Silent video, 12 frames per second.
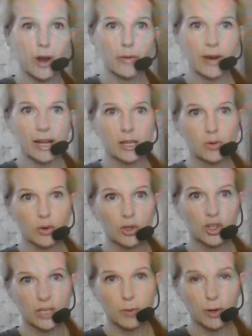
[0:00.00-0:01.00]
already, you can
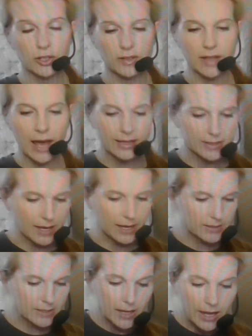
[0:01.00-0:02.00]
just purchase the
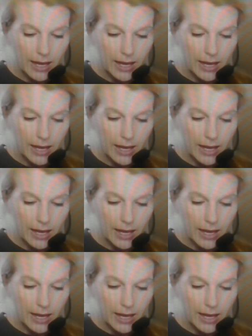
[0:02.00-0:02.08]
headsets.